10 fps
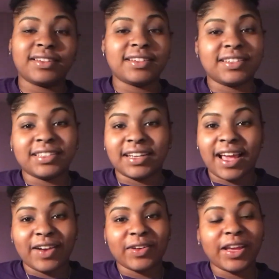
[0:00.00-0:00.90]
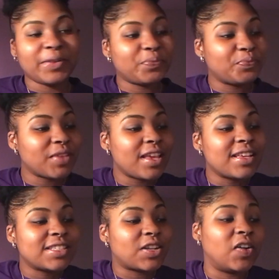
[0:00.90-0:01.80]
It's just a lot, okay?
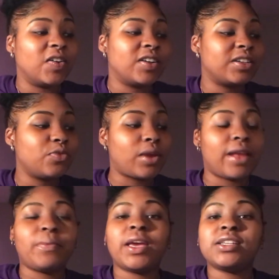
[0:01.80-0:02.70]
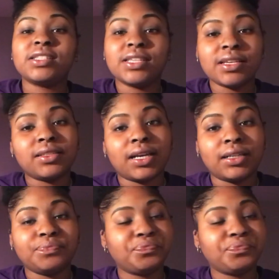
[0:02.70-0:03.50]
So you got to pass your TSI.